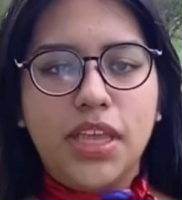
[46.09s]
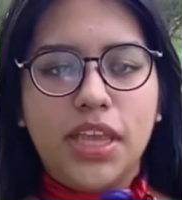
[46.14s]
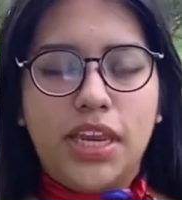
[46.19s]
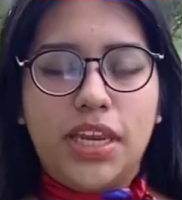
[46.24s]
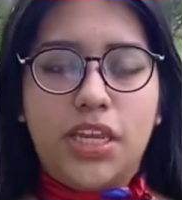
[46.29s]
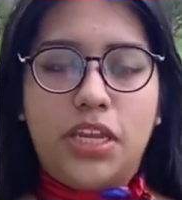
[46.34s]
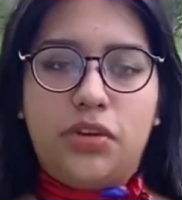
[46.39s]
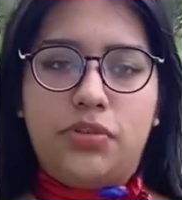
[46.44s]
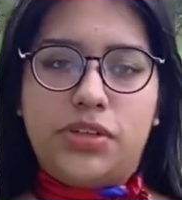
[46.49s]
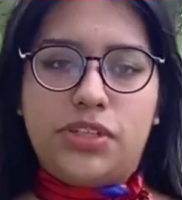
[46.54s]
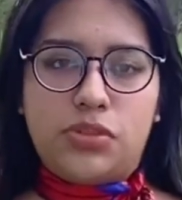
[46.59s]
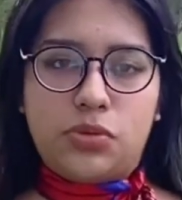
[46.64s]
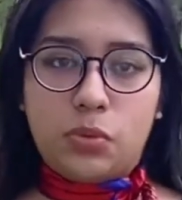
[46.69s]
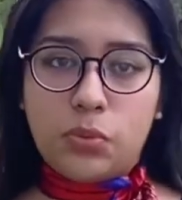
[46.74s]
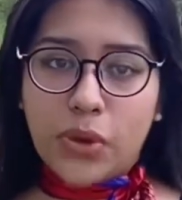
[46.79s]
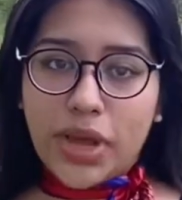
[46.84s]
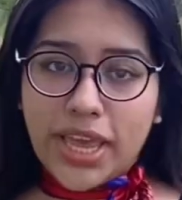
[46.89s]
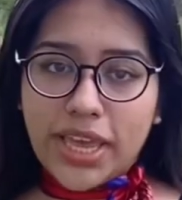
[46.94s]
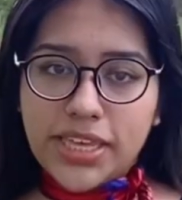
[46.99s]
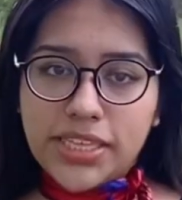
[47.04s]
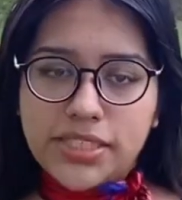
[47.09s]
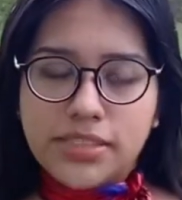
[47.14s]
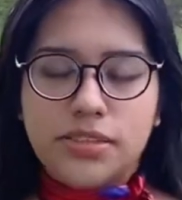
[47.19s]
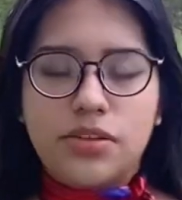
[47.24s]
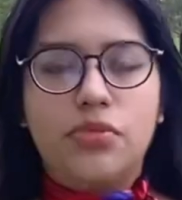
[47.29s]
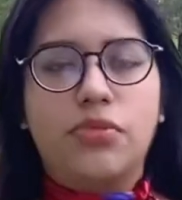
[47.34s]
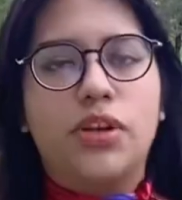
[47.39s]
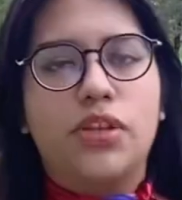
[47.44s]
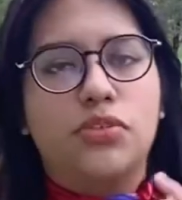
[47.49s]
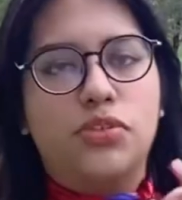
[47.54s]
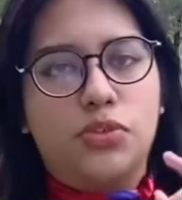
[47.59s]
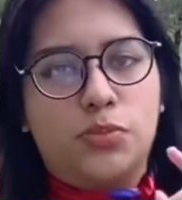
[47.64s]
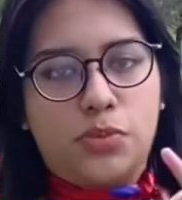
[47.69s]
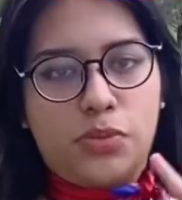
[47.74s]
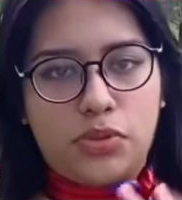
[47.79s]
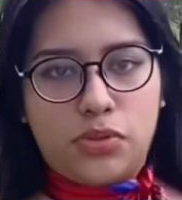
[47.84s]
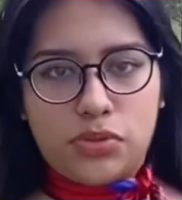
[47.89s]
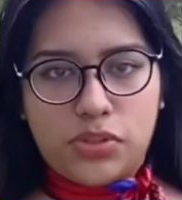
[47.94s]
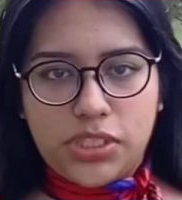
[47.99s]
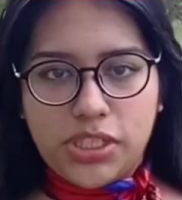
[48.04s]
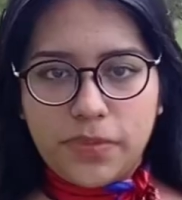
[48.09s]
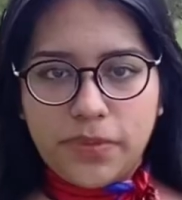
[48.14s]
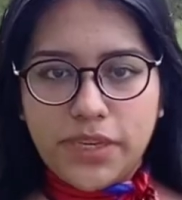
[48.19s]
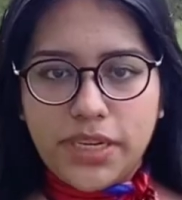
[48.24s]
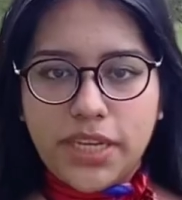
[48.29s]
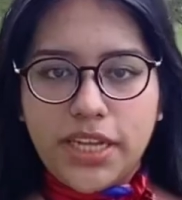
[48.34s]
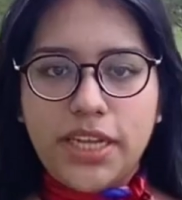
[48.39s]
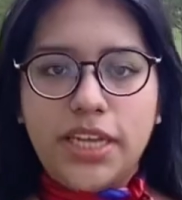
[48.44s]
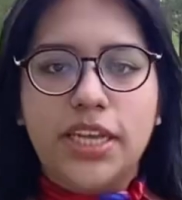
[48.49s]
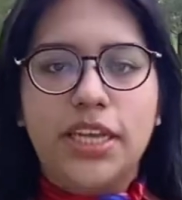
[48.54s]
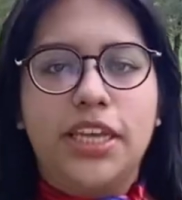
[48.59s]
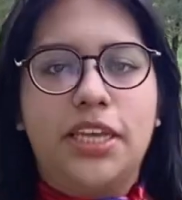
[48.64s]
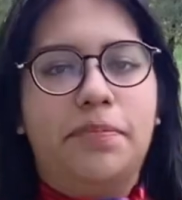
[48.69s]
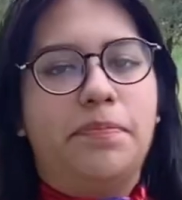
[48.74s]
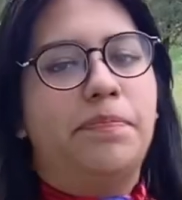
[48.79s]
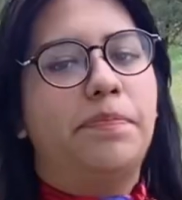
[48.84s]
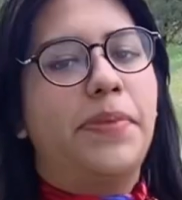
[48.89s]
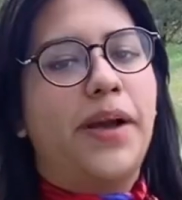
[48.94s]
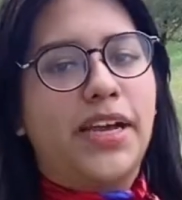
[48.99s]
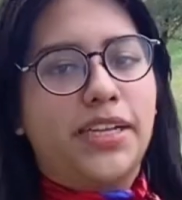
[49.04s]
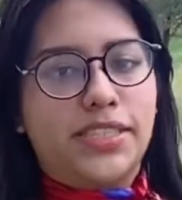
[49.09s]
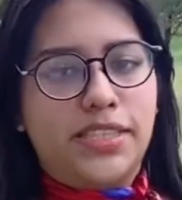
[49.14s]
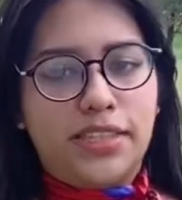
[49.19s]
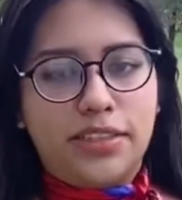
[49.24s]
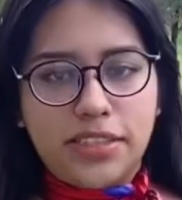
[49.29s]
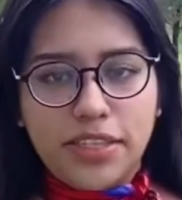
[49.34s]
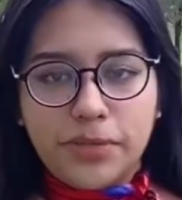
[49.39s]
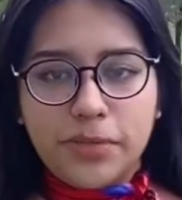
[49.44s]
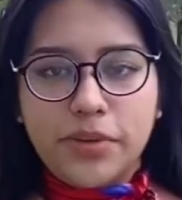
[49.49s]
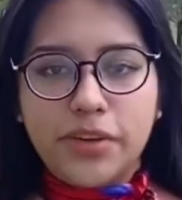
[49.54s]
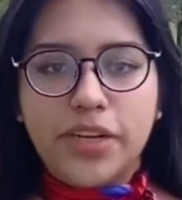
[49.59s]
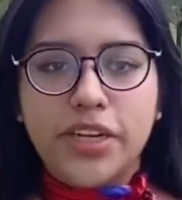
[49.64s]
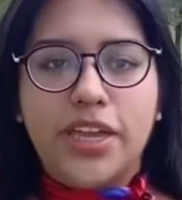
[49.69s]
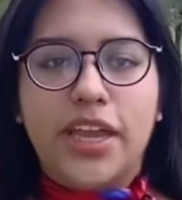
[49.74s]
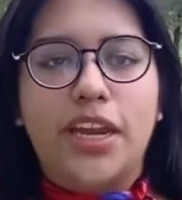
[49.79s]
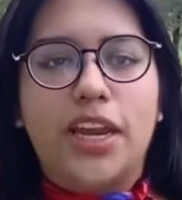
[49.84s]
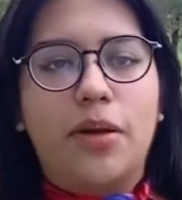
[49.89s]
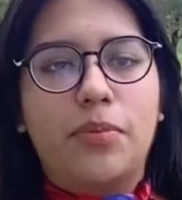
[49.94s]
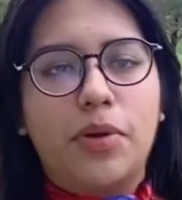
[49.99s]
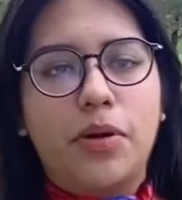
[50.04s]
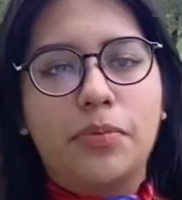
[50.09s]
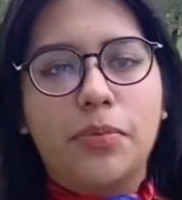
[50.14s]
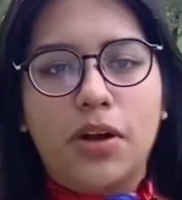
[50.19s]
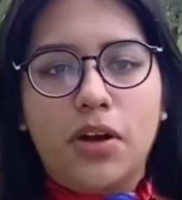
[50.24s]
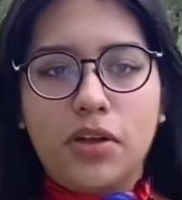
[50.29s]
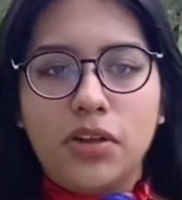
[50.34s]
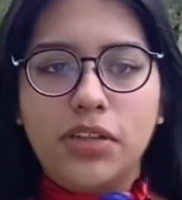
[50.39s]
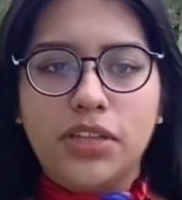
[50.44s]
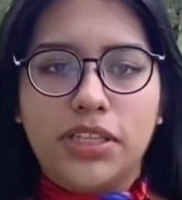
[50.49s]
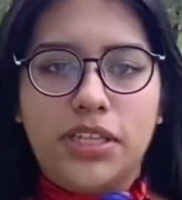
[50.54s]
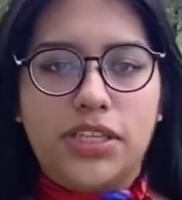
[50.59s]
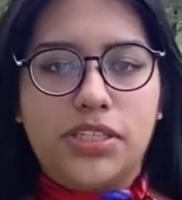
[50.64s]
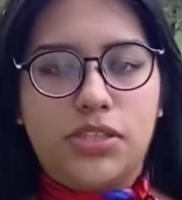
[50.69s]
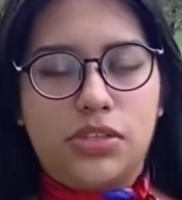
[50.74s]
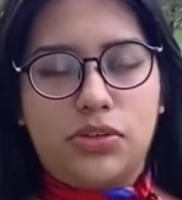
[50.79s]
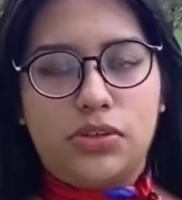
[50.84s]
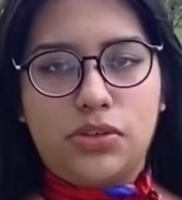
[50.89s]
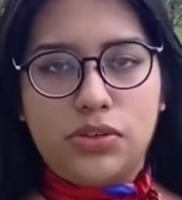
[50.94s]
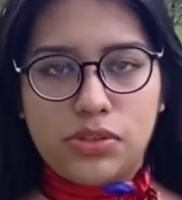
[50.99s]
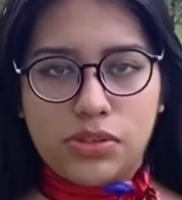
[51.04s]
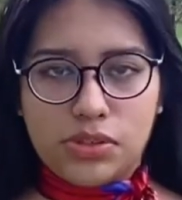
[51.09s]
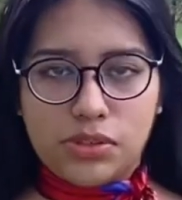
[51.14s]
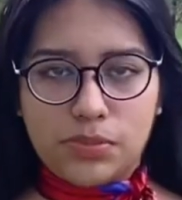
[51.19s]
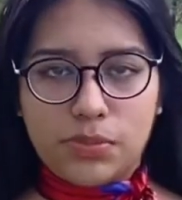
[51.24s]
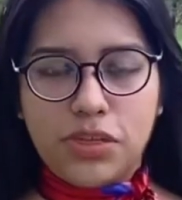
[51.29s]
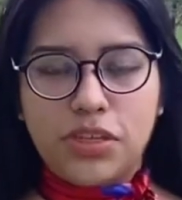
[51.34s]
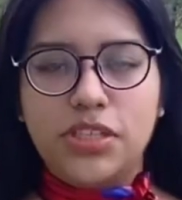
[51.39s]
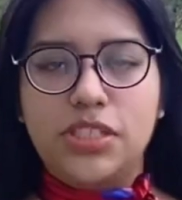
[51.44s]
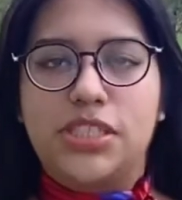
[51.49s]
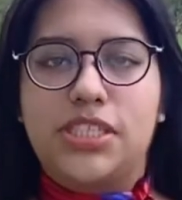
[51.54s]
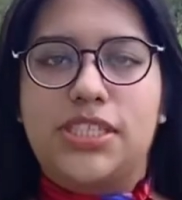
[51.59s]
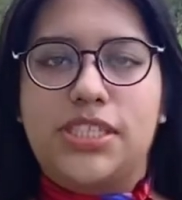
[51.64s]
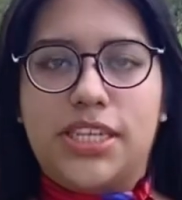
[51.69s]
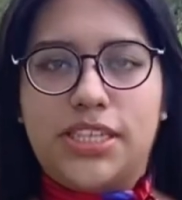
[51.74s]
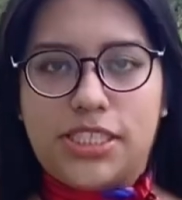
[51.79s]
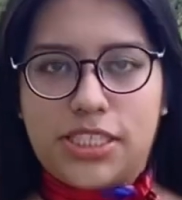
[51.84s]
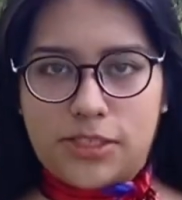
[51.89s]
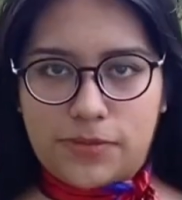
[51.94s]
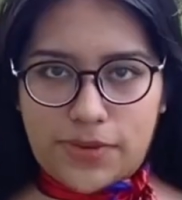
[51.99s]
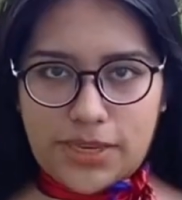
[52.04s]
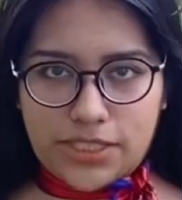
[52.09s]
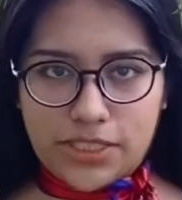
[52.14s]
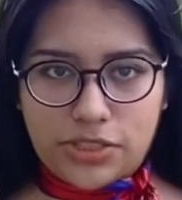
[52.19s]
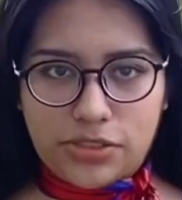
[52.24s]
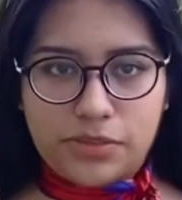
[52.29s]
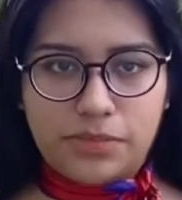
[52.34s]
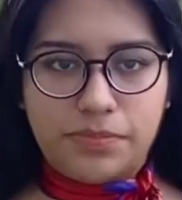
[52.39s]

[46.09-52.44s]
It increases waste, reduces productivity, impacts delivery, and above all, leads to customer dissatisfaction.